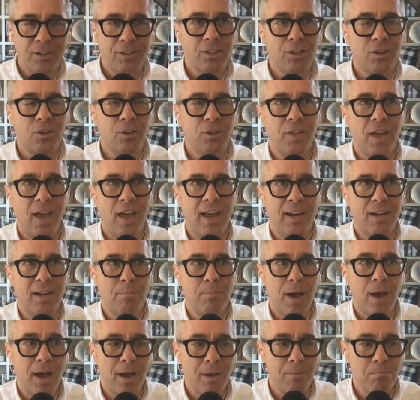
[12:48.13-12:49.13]
a little of that
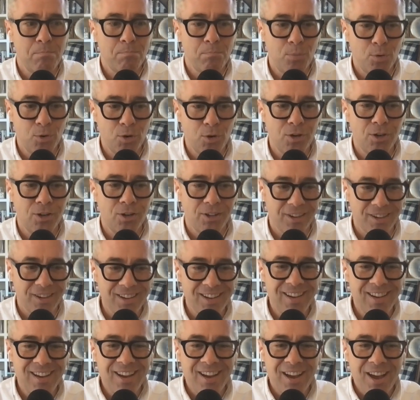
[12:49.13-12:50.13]
in my book
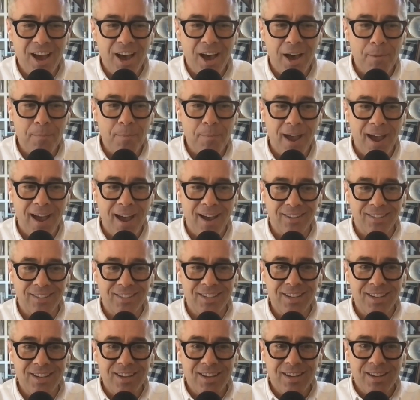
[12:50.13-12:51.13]

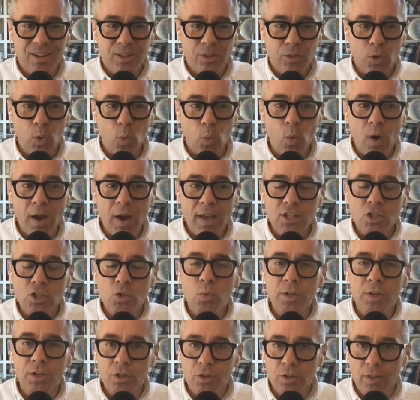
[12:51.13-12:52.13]
about the ways
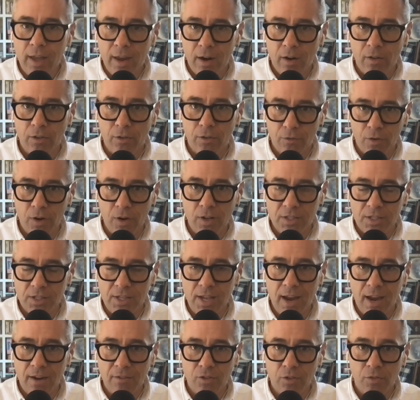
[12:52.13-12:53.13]
we do that on the front
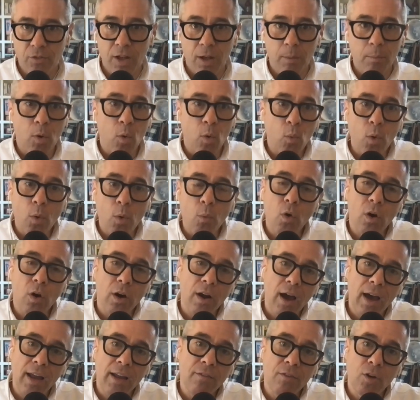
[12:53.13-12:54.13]
side of development when we're
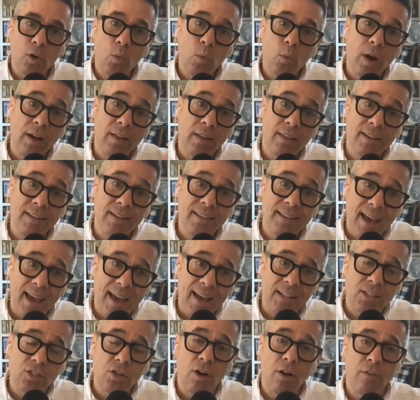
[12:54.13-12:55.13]
not even aware that
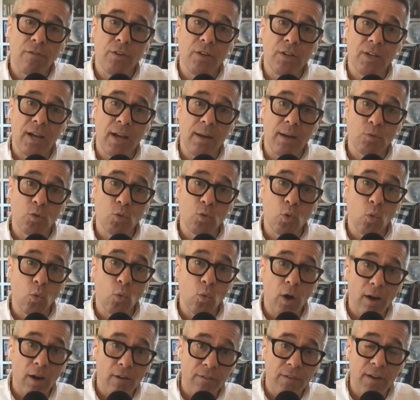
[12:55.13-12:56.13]
dads oftentimes will
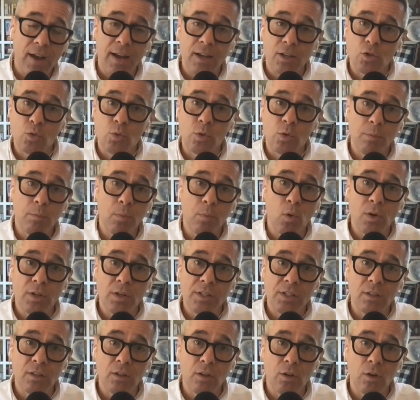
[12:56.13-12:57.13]
roughhouse with
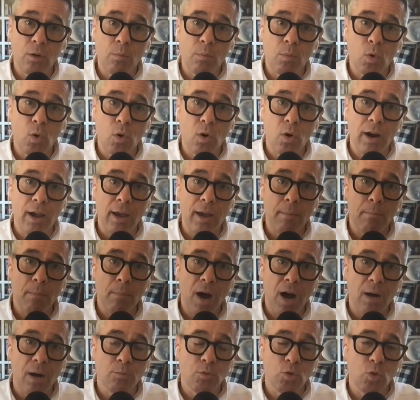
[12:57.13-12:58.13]
boys a little more and
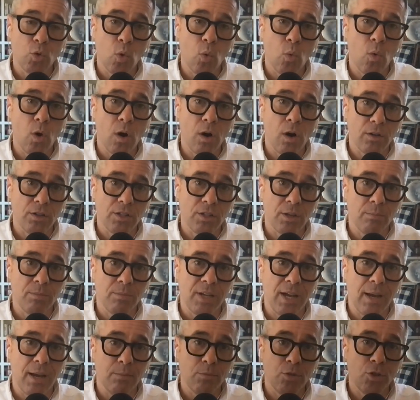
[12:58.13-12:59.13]
moms will work
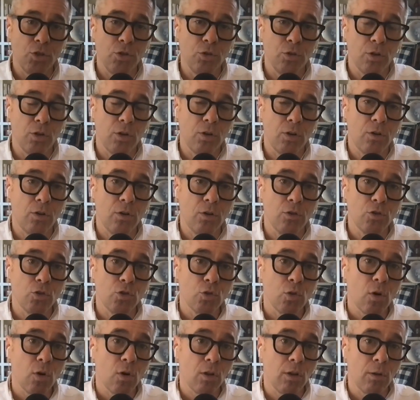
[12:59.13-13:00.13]
sometimes to
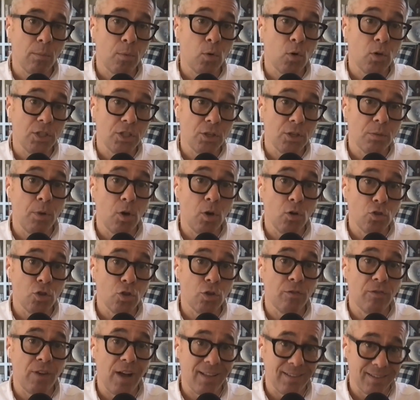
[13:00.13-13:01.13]
control a boy's
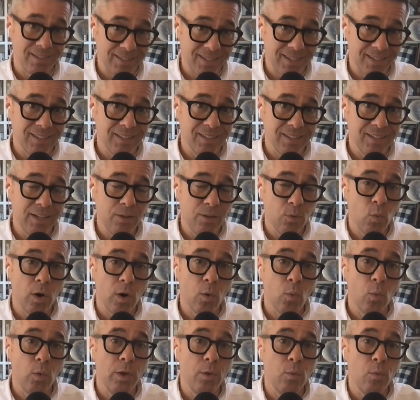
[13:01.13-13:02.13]
emotional volatility where
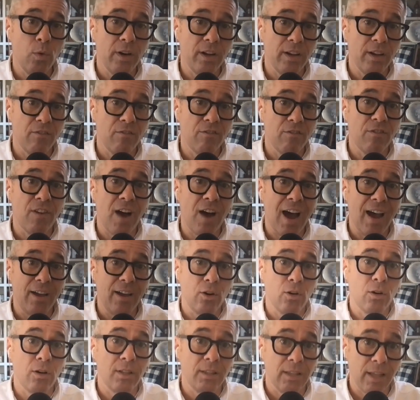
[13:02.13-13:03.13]
we would invite
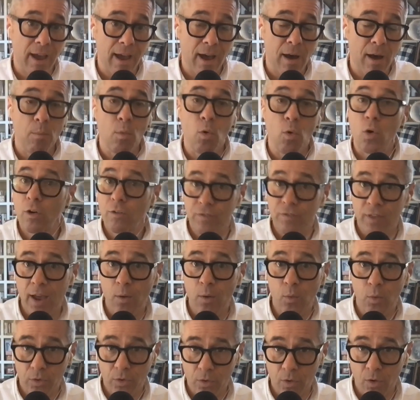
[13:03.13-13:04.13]
or allow more of
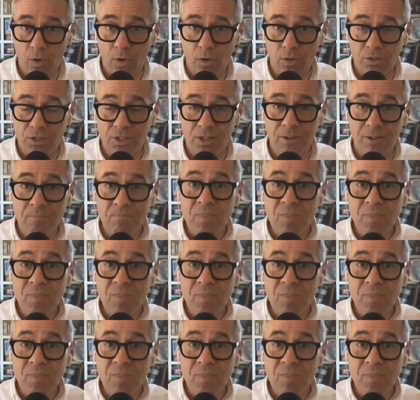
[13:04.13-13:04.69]
that with girls.